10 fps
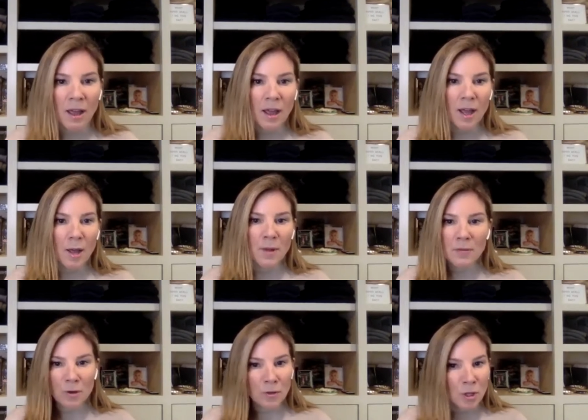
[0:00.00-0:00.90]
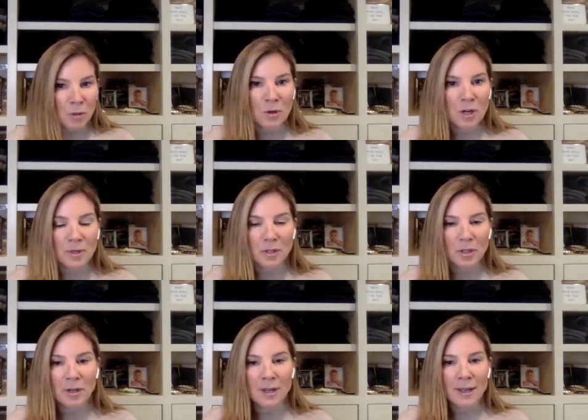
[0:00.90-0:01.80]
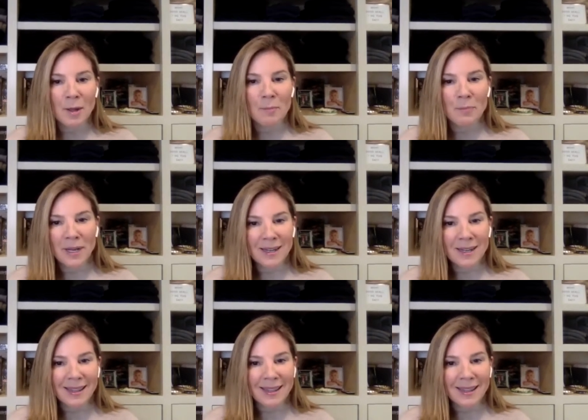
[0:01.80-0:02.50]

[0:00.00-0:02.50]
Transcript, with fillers: Um, and they're the community builder. But